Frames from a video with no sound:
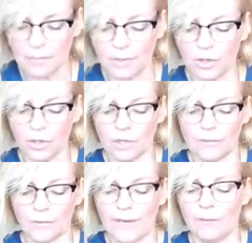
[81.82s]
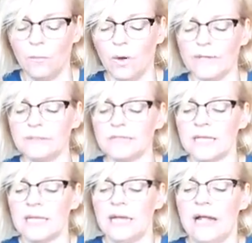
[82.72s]
up, I'll go with Wet n Wild,
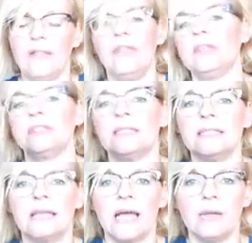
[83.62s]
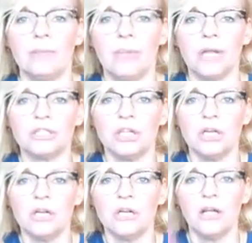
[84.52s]
and this is a
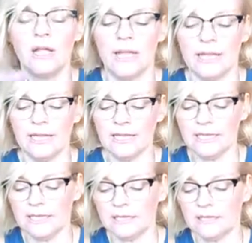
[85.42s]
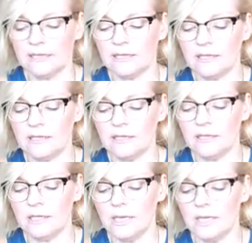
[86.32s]
blusher in the
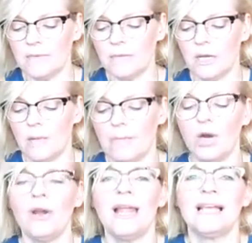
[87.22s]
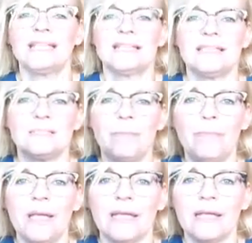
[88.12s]
name Pearlescent
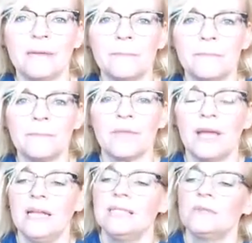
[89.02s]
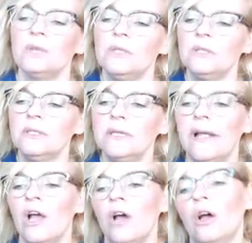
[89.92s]
Pink. And it's one of the
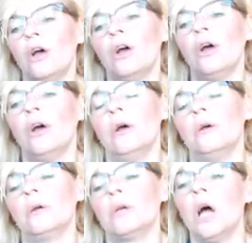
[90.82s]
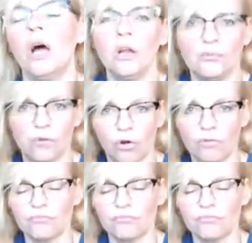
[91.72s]
Coloricon,